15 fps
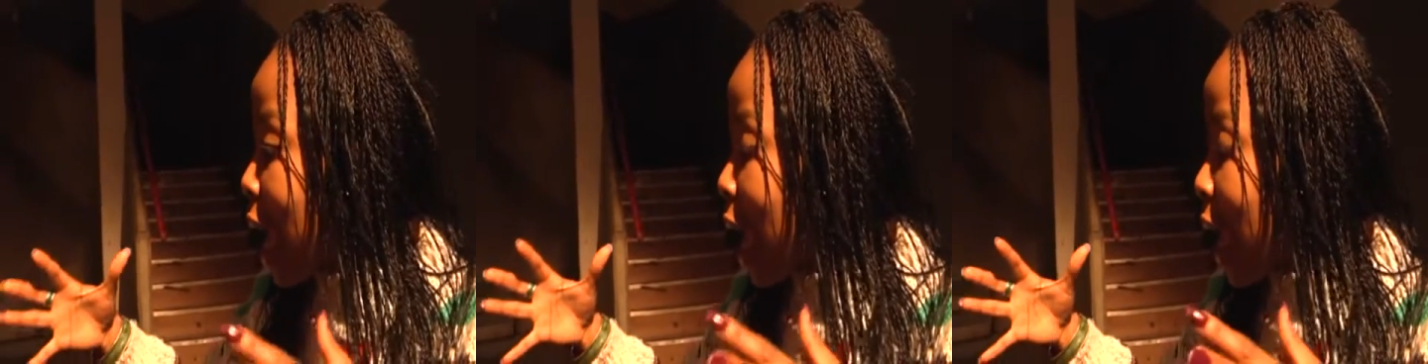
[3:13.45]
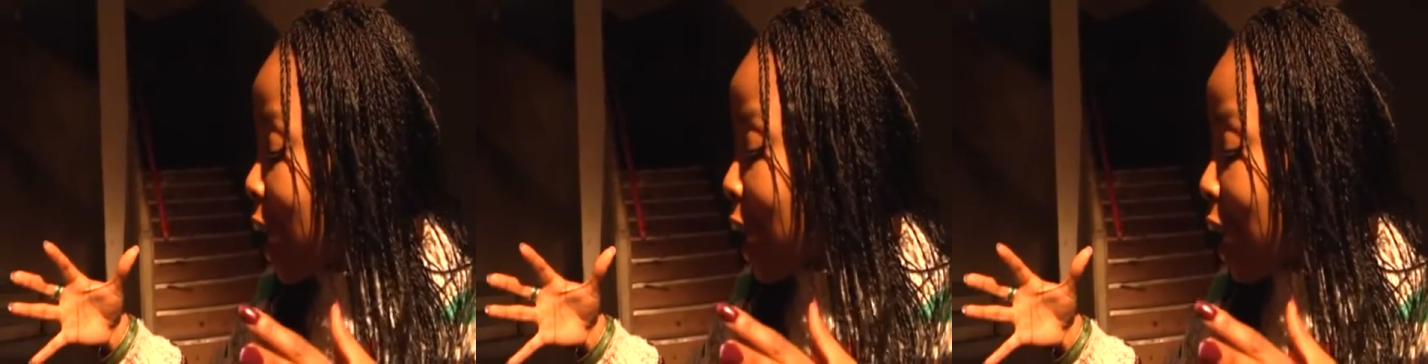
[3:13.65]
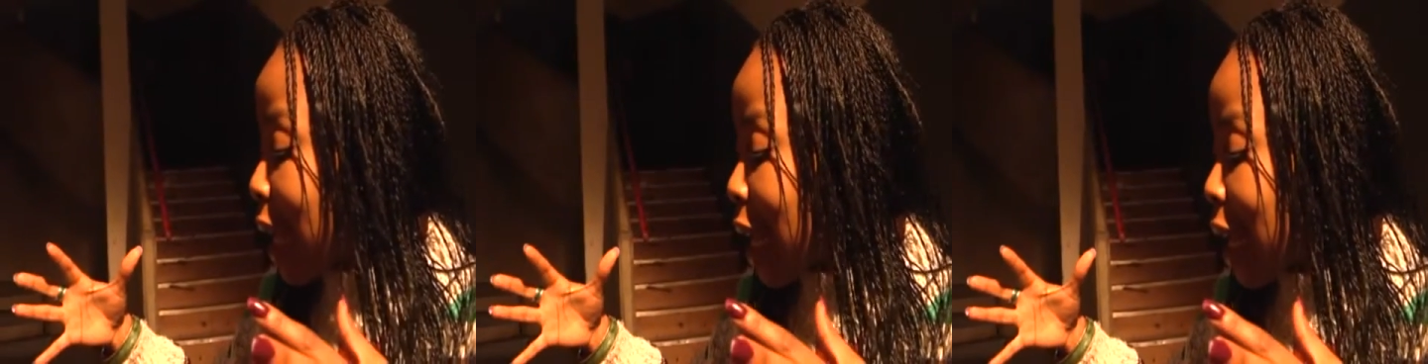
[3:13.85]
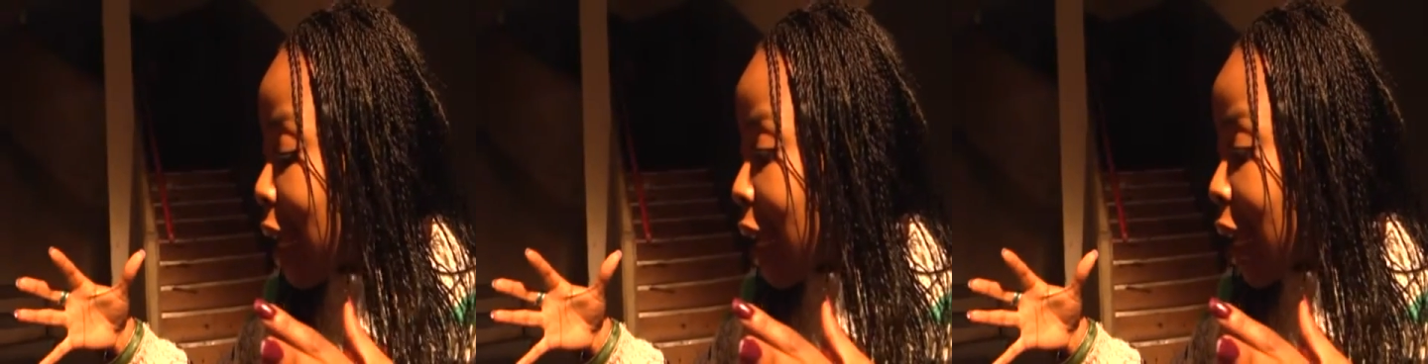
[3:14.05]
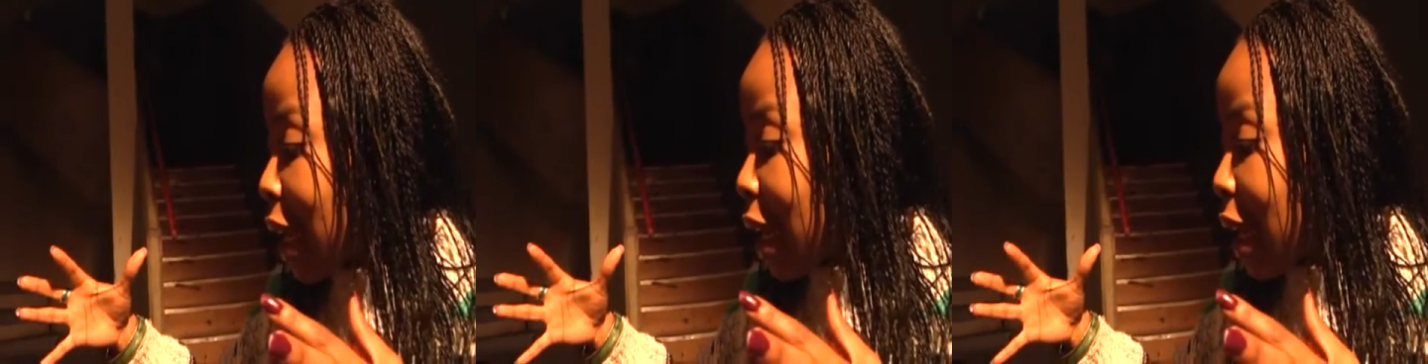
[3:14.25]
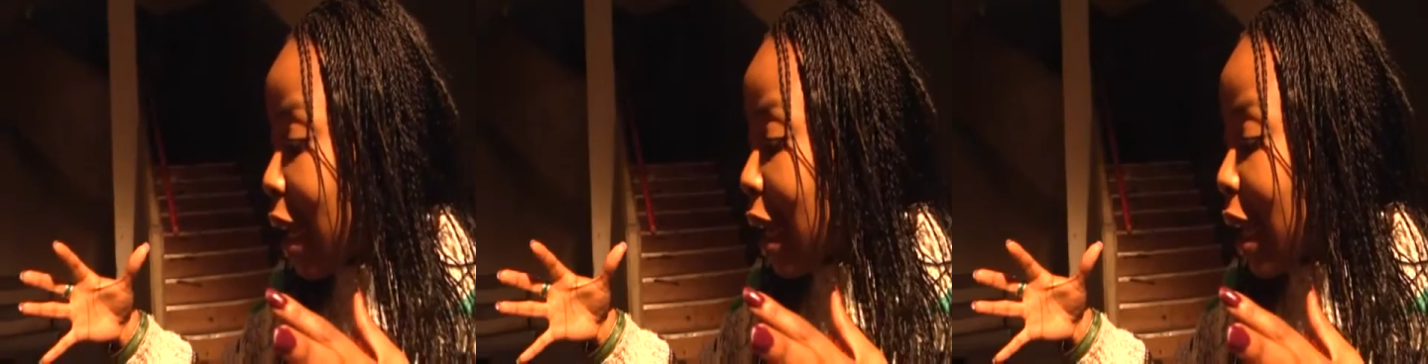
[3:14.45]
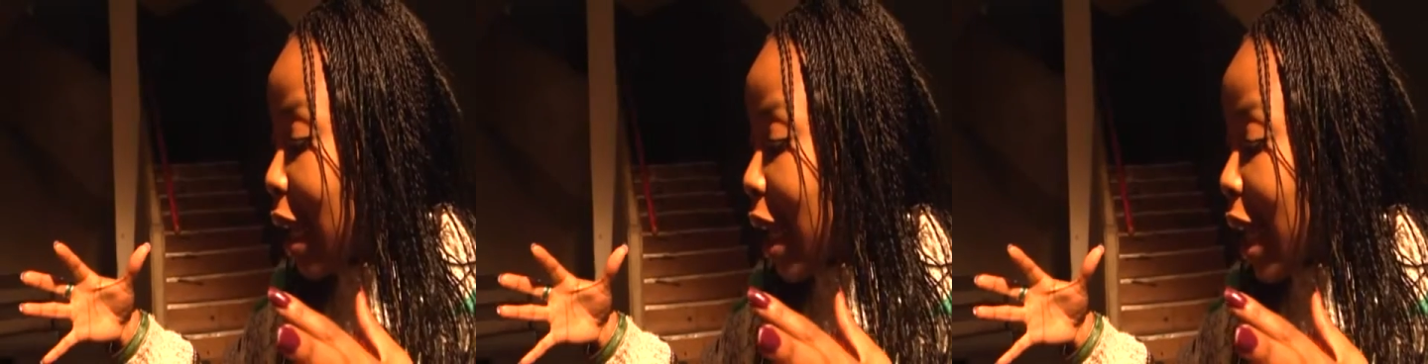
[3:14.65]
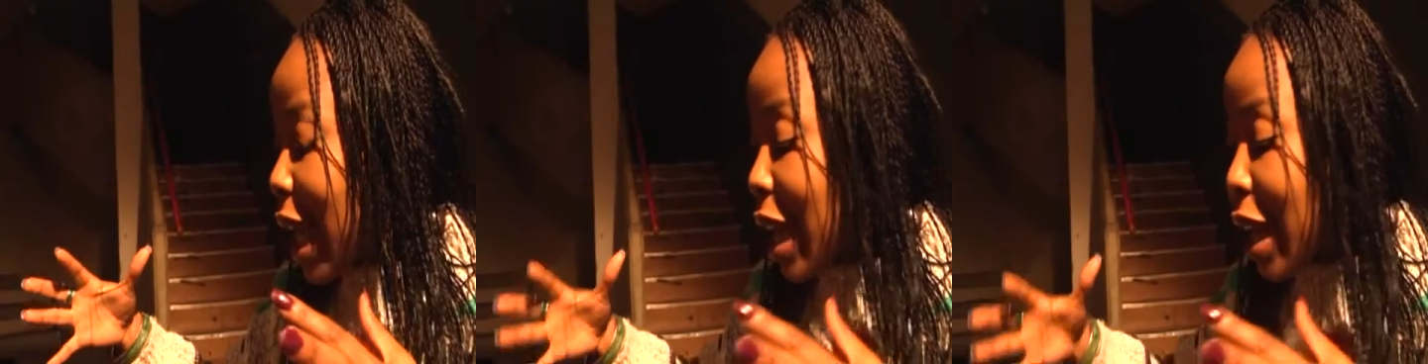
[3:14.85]
in
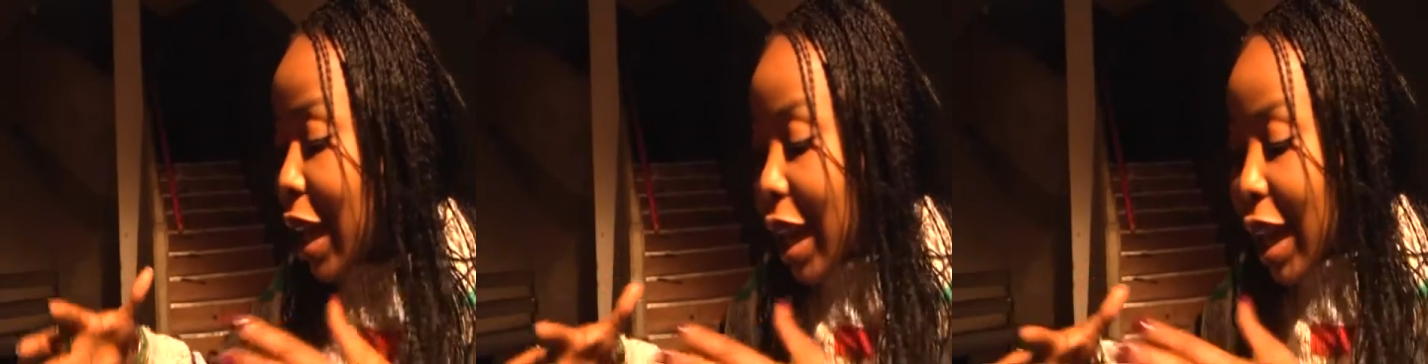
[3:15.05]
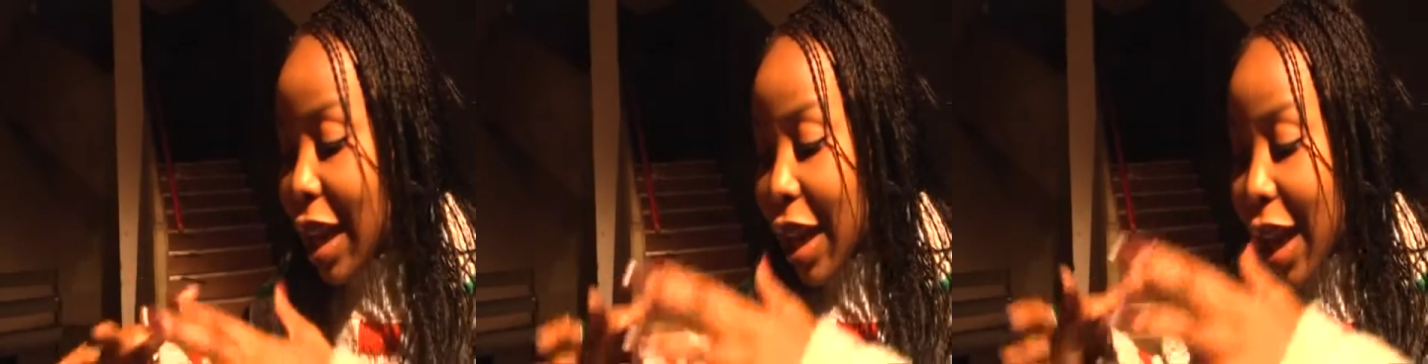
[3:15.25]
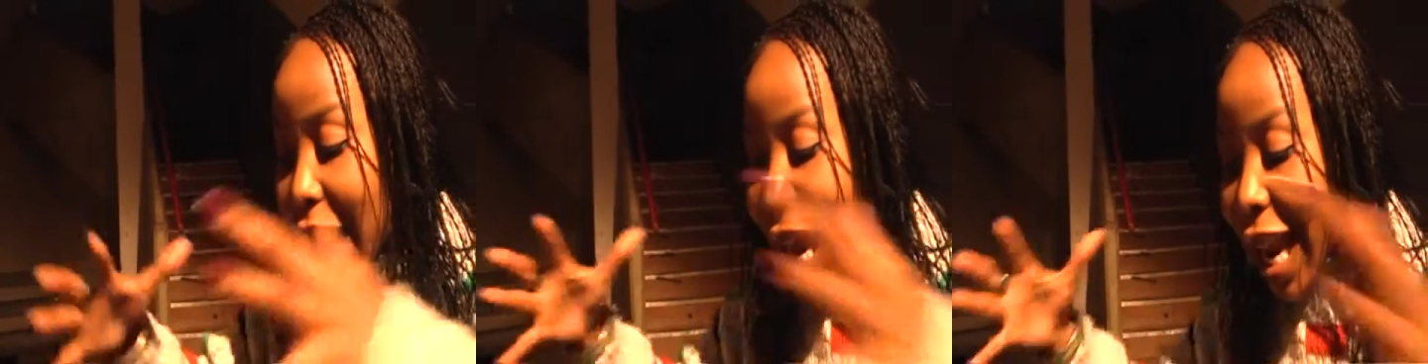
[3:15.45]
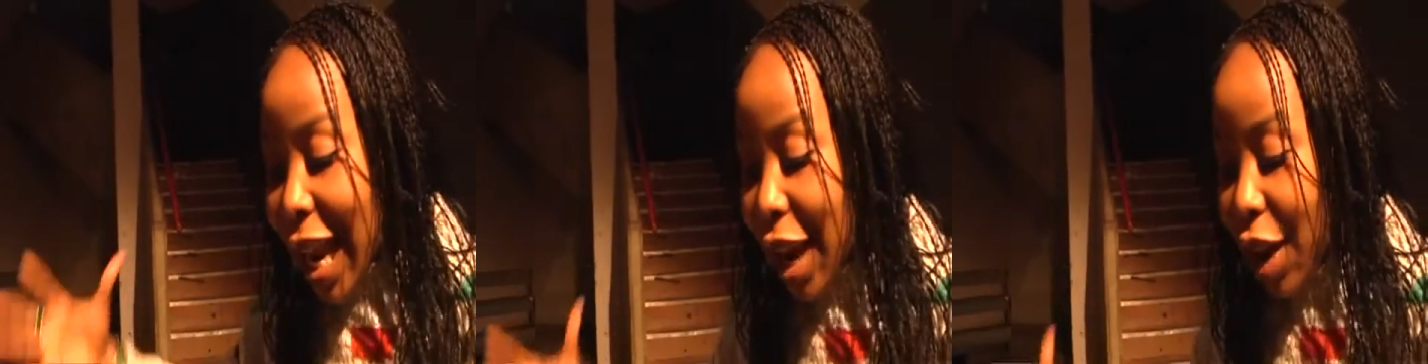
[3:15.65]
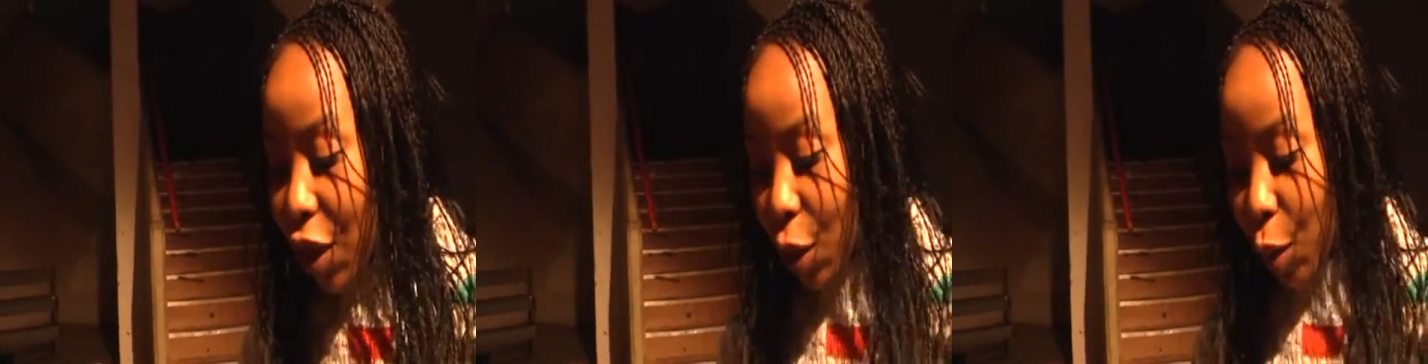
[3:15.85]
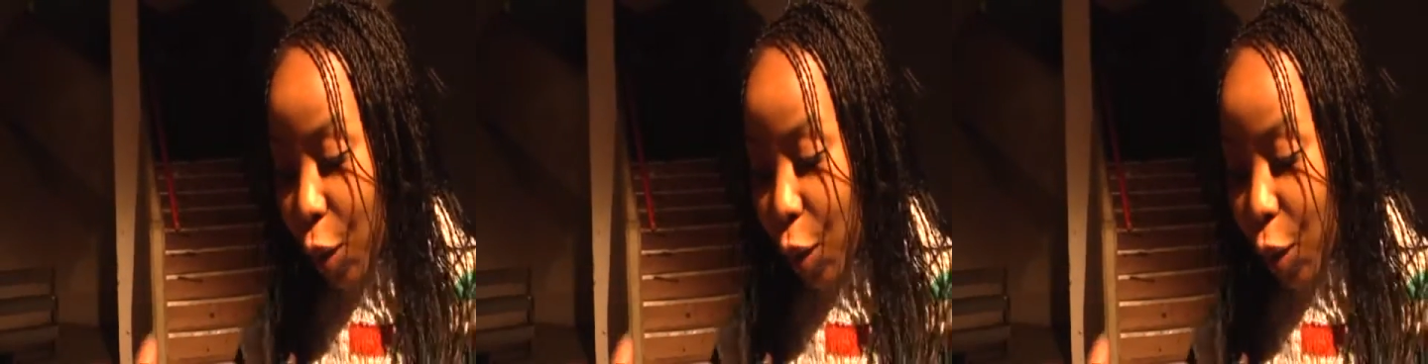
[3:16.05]
the